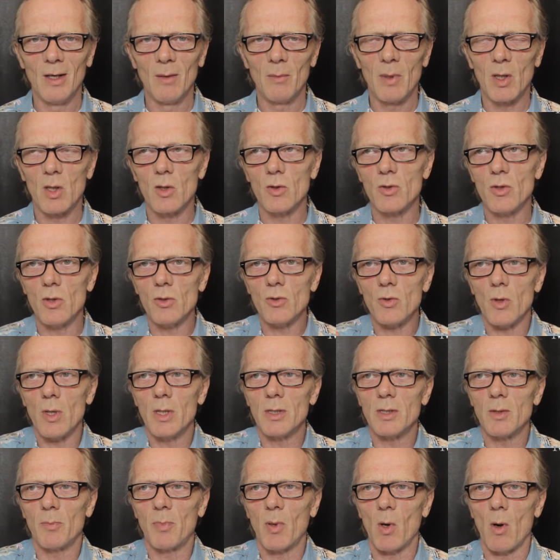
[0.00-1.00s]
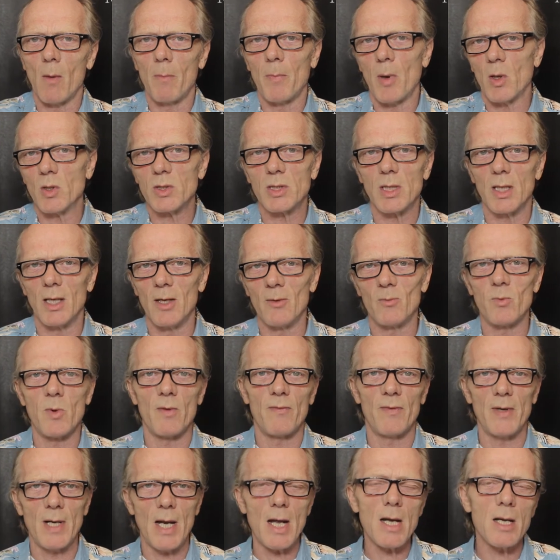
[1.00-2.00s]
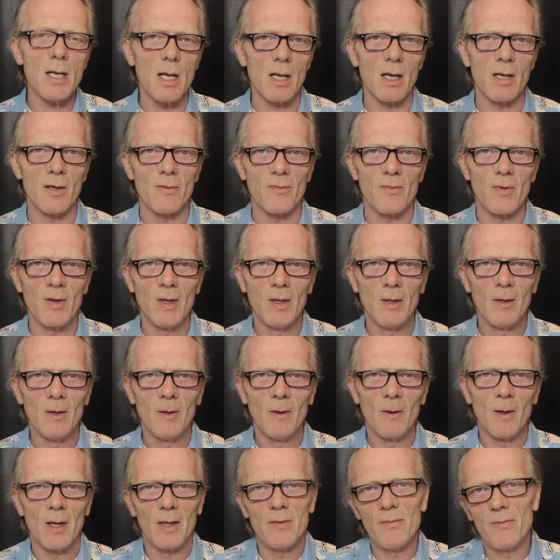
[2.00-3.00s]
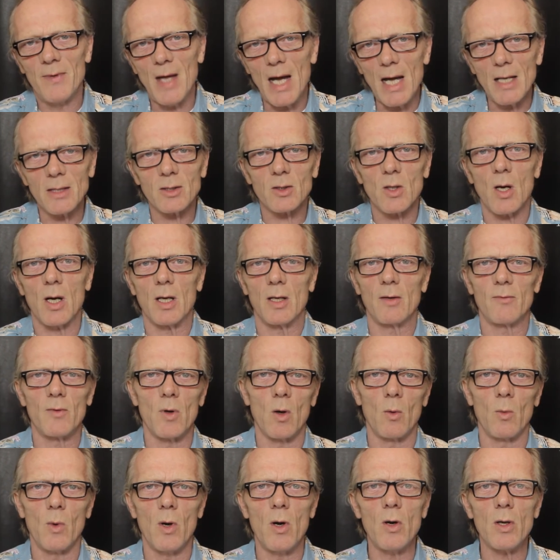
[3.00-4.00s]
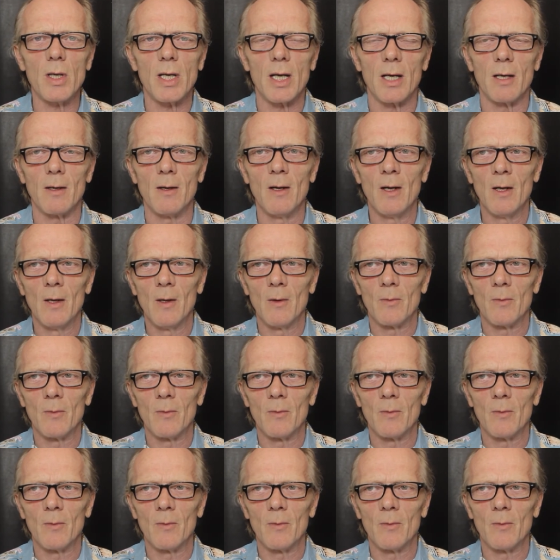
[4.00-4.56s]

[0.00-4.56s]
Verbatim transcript: because you're trying to put a positive with a negative and that's kind of not working.